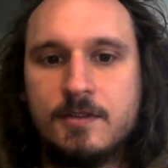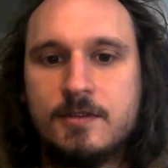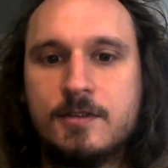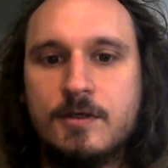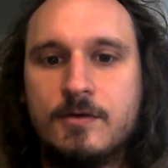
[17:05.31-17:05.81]

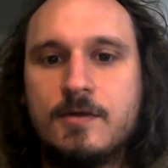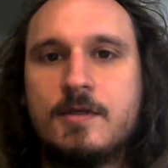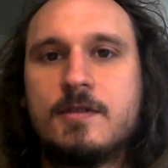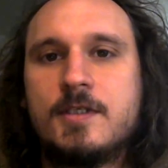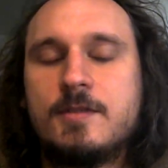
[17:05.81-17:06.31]
So
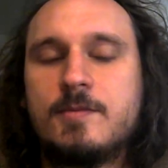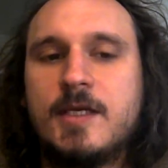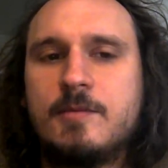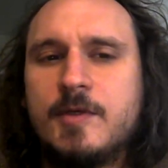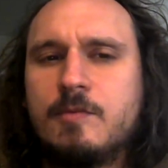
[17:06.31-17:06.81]
these
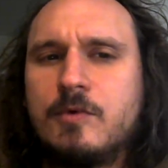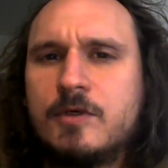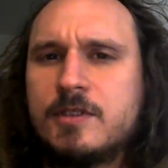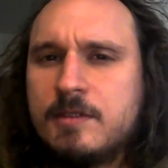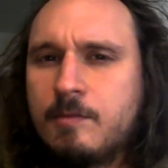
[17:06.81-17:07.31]
may be
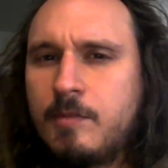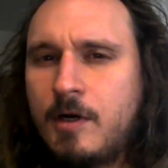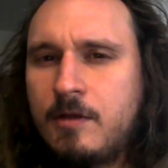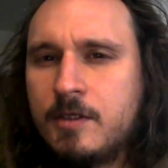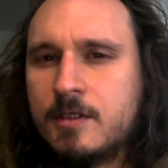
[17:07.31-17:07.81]
more
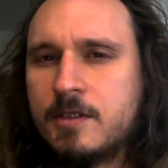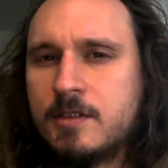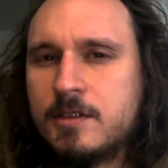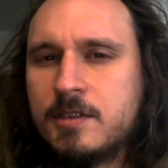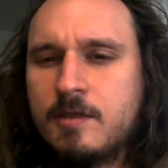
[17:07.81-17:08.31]
symbolic
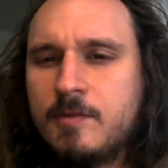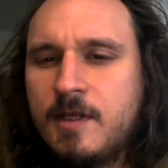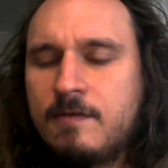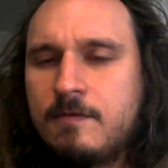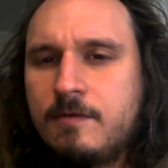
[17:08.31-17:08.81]
in some
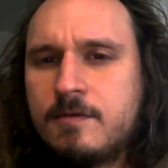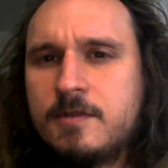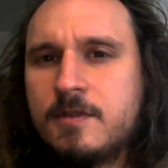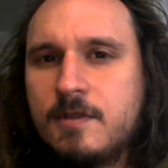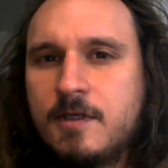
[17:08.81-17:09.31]
levels
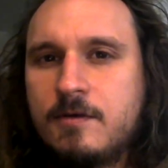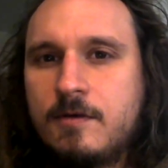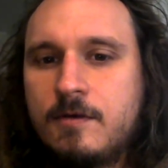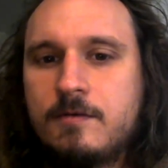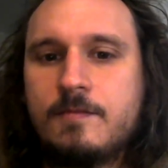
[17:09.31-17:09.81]
than
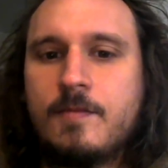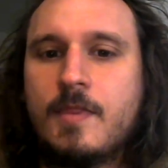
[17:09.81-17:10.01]
literal.